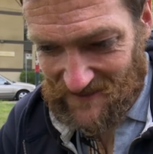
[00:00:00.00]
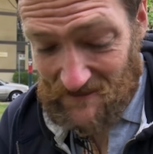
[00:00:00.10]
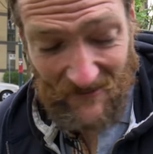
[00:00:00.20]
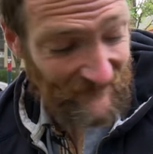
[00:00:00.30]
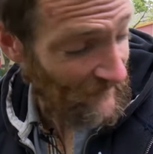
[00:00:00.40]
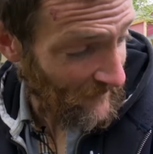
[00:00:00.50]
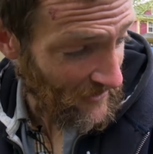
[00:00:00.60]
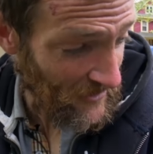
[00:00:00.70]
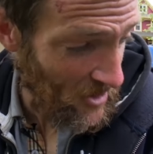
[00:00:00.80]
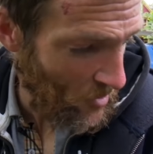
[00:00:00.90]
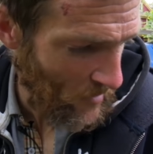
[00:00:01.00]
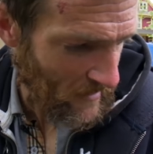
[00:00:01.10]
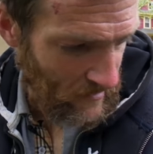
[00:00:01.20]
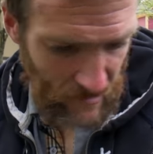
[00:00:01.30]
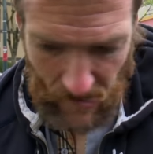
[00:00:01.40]
and before you know
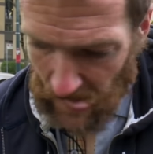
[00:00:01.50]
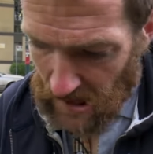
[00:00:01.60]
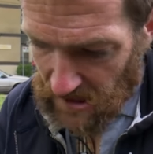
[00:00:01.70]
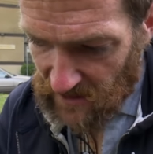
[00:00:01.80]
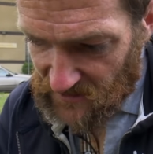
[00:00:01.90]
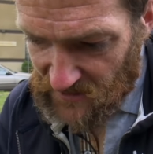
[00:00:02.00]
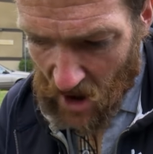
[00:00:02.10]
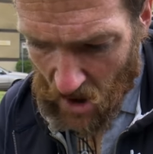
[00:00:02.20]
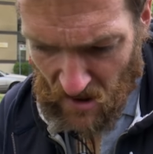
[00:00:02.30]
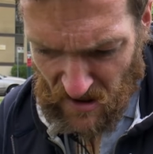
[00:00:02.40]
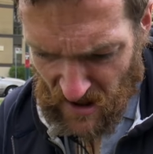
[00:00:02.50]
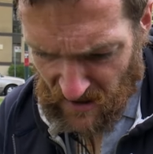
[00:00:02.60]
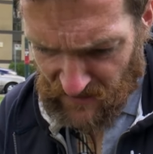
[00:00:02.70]
it, you start and